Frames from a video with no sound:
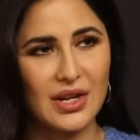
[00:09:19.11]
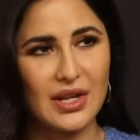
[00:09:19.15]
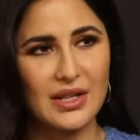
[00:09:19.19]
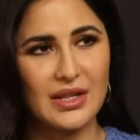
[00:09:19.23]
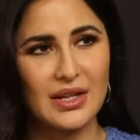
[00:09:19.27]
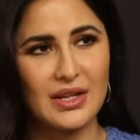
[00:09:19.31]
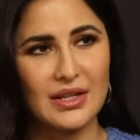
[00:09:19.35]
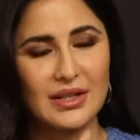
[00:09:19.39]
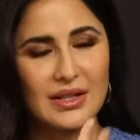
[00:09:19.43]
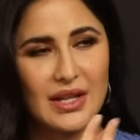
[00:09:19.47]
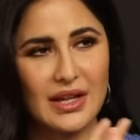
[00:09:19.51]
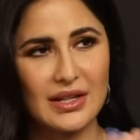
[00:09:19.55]
I
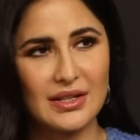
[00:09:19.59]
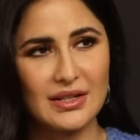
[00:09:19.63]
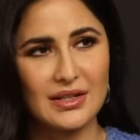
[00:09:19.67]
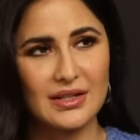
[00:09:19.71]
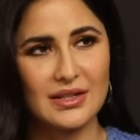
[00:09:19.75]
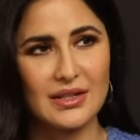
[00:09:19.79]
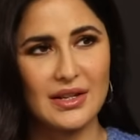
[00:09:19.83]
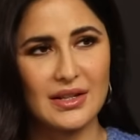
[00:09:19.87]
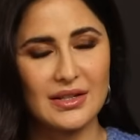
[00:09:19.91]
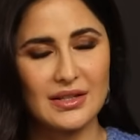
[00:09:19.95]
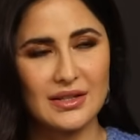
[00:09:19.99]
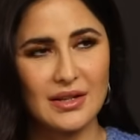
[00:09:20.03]
think
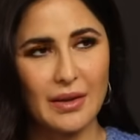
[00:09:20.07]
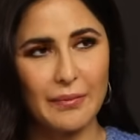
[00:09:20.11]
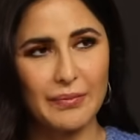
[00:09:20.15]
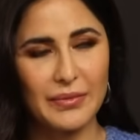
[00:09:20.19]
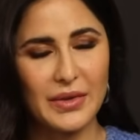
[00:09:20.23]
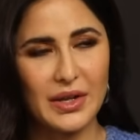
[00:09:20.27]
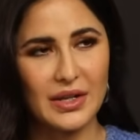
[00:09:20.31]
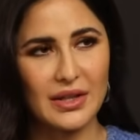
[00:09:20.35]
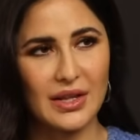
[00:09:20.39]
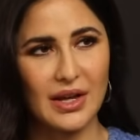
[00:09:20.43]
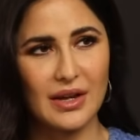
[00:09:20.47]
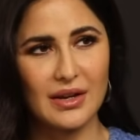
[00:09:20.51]
it's
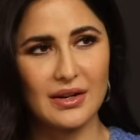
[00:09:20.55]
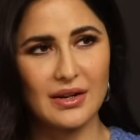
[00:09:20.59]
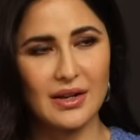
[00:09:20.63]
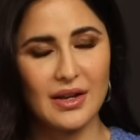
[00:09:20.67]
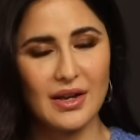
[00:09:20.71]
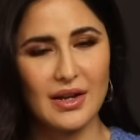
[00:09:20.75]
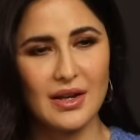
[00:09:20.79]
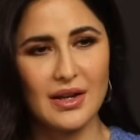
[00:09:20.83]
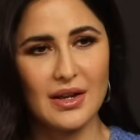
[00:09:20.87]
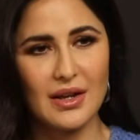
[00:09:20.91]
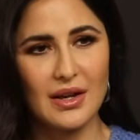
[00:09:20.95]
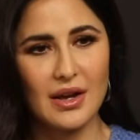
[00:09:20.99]
something that
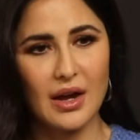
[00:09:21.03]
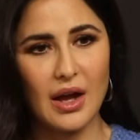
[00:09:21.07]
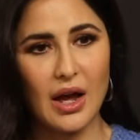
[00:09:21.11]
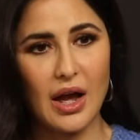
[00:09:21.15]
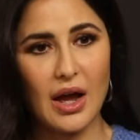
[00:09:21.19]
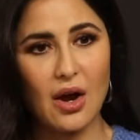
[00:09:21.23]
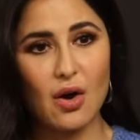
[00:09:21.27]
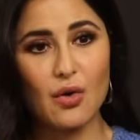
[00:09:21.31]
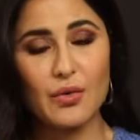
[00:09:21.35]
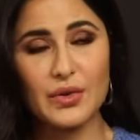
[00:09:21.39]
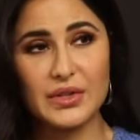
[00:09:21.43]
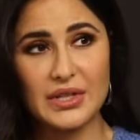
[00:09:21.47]
I
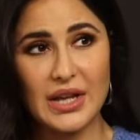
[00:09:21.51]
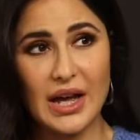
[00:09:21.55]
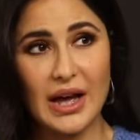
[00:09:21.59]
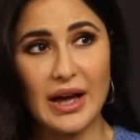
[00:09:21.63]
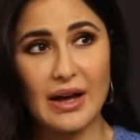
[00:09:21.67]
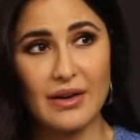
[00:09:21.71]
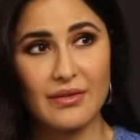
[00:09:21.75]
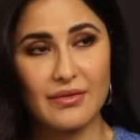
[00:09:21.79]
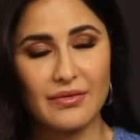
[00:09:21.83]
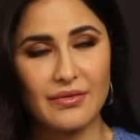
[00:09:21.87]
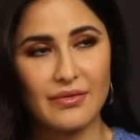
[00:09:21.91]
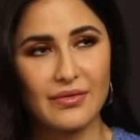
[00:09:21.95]
always
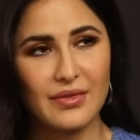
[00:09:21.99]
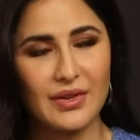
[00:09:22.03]
have.